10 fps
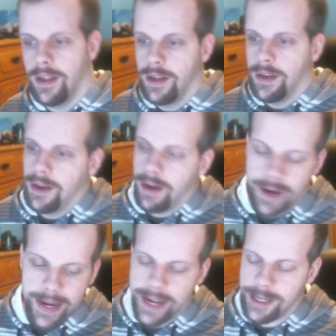alright
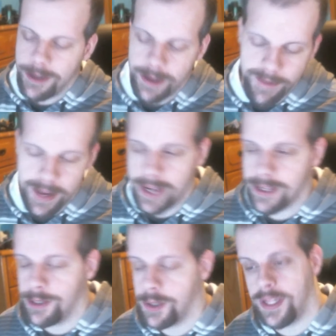guys, if you guys
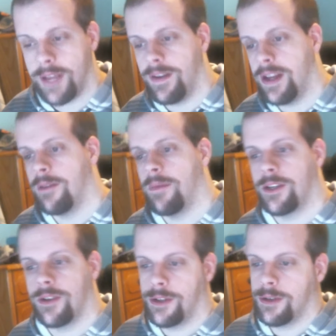enjoyed that video, make sure
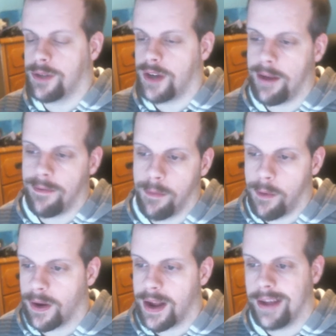you subscribe for more
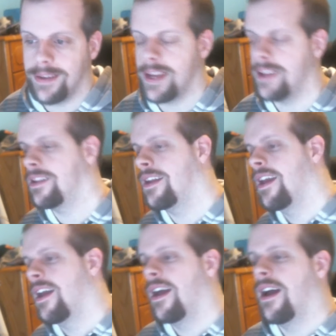content.
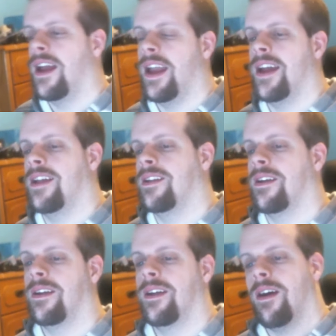And all